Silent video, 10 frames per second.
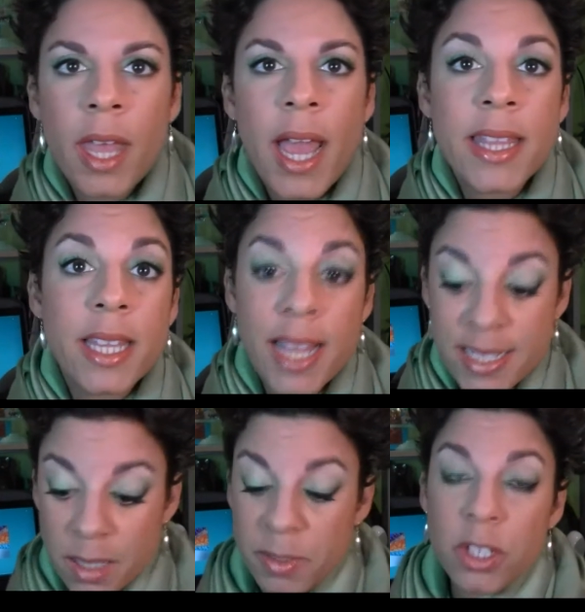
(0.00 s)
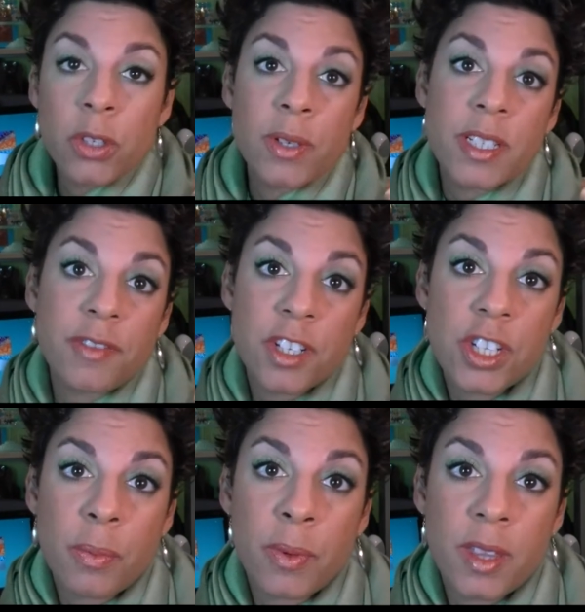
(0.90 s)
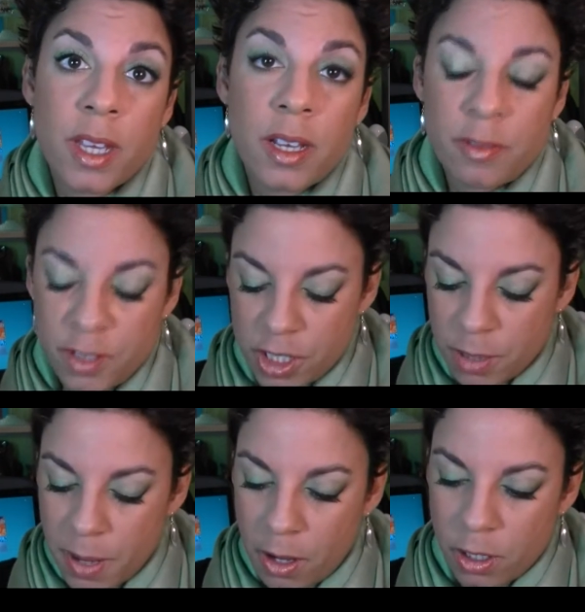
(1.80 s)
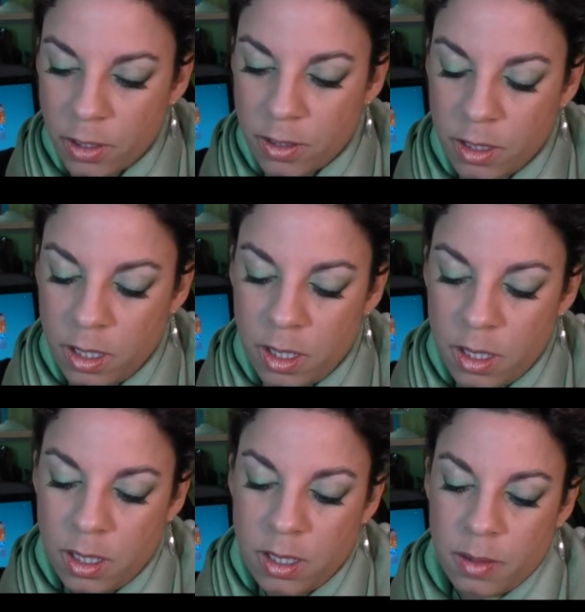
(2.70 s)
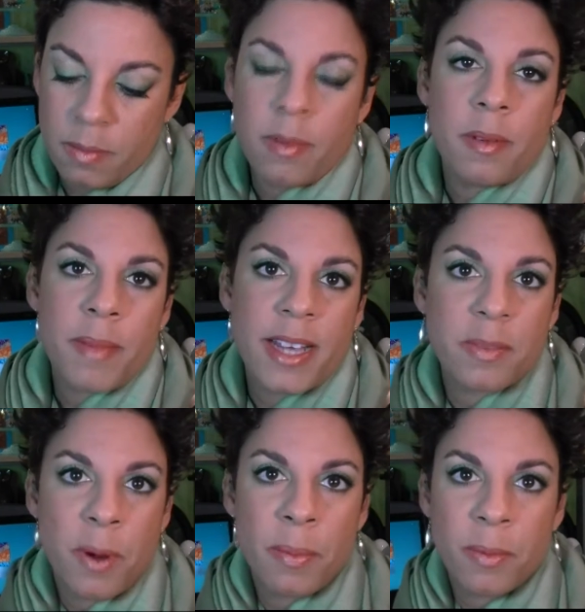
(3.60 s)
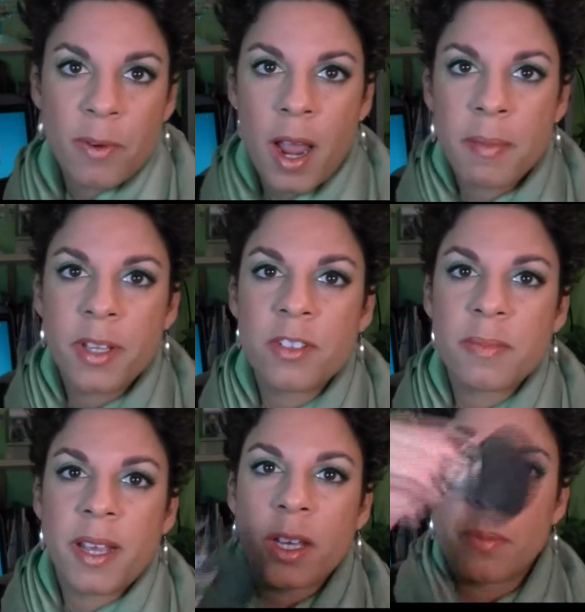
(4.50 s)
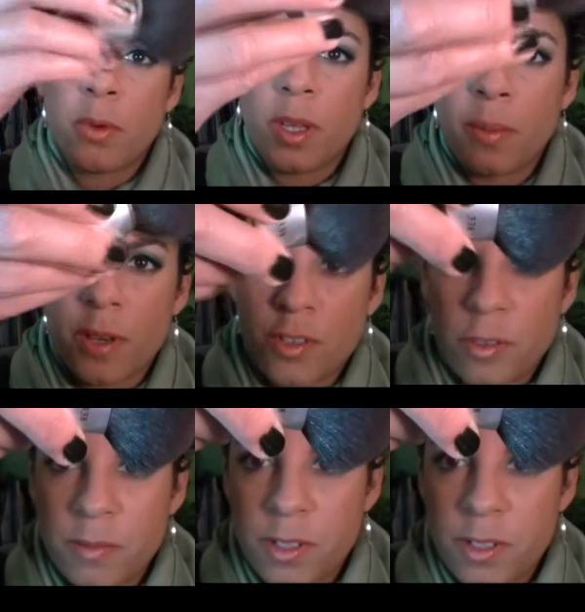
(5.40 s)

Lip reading: And then the last thing I'm going to do is finish up with a finishing powder. MAC's Prep and Prime. I use my kabuki brush from